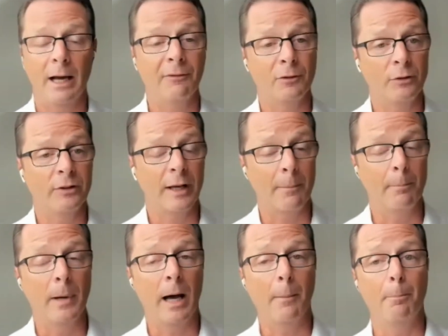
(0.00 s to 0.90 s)
I have to say,
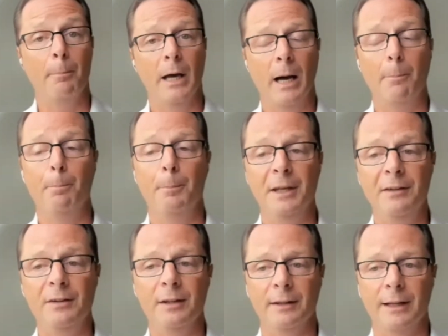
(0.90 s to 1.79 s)
I'm
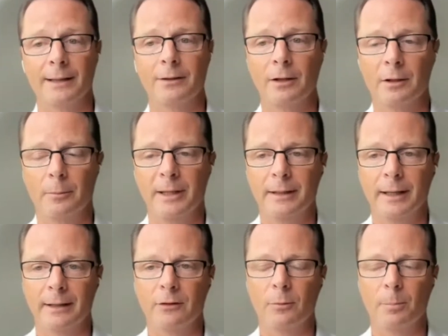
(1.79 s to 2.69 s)
missing that a little
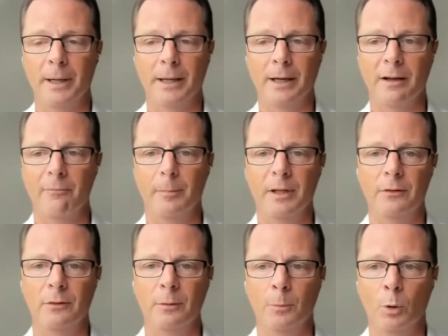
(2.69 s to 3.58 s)
bit. That's the part I've
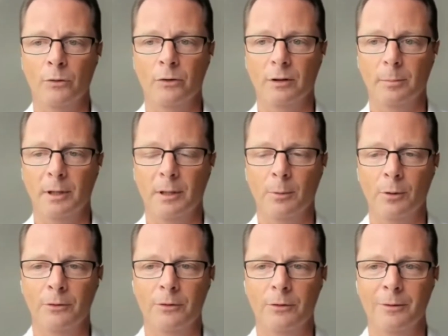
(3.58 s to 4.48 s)
missed the most, is be
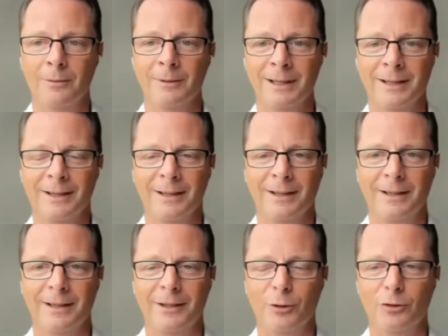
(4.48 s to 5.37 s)
able to,
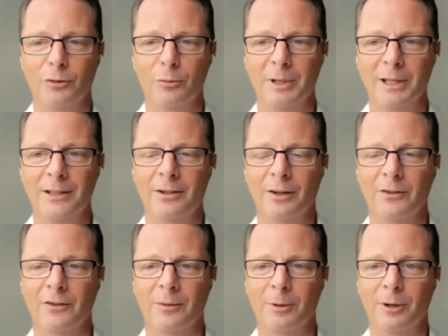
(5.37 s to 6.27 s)
to meet
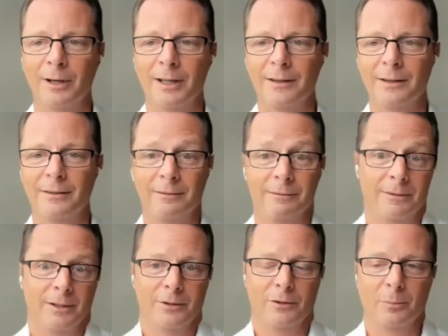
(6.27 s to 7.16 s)
customer and,
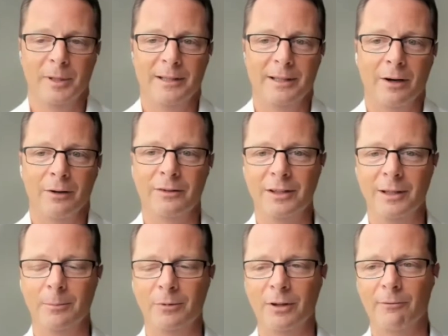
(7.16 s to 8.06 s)
to meet our
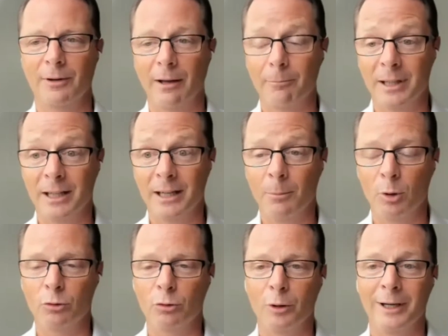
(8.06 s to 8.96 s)
teams. I've been
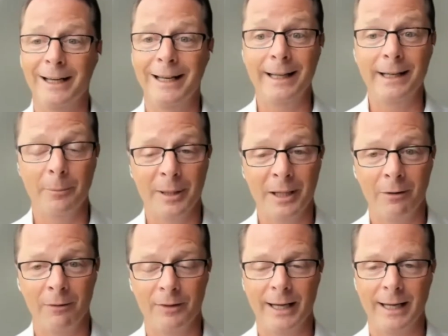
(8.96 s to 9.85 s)
able to do a little bit
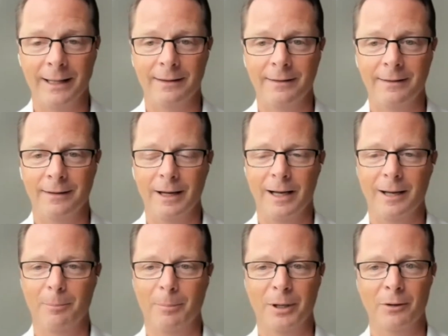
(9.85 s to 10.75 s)
of that,
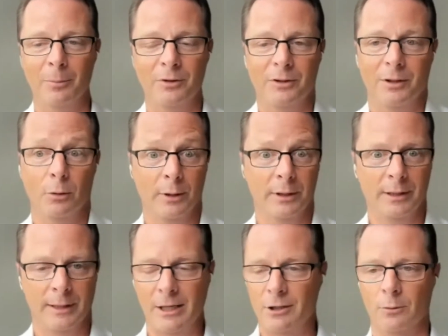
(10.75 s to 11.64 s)
but obviously no
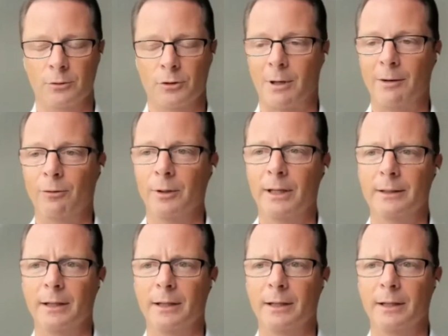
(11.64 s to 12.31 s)
international travel.